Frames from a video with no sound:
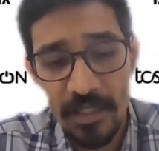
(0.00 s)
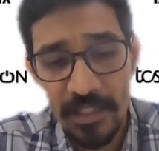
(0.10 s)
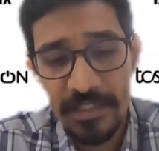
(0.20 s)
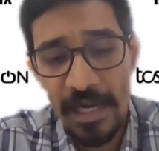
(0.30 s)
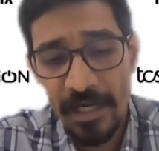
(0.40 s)

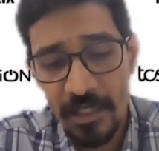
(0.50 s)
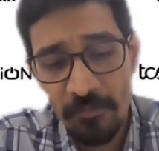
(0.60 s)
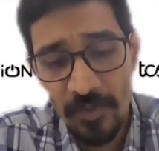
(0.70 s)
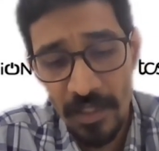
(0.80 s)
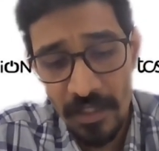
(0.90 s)
in
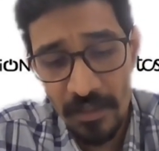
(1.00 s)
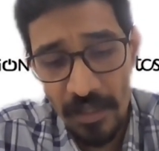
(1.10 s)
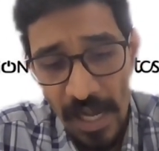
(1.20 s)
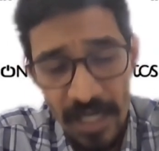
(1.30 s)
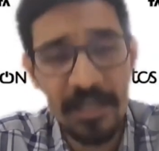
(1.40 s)
tandem,
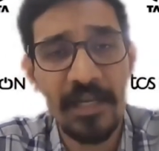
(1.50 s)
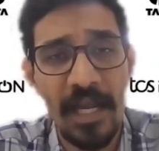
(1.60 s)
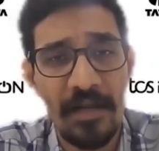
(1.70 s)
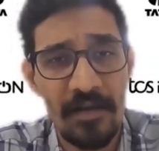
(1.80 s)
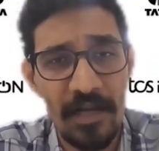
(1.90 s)
in
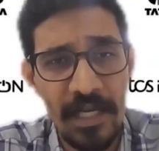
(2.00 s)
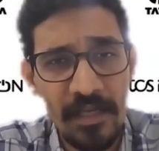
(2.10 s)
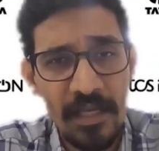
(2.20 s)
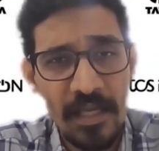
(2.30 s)
hand, right?